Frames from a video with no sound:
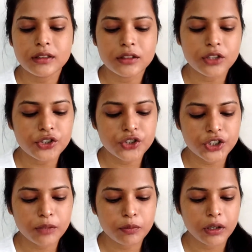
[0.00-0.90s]
the
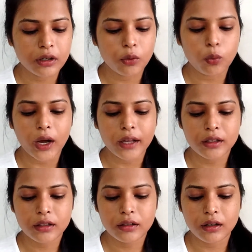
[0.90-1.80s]
cheap
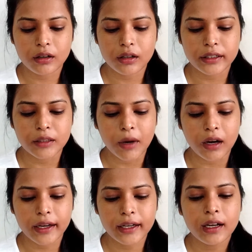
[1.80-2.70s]
one in the
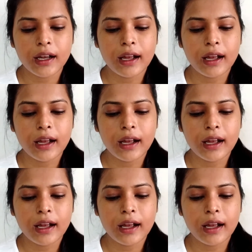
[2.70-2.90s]
market,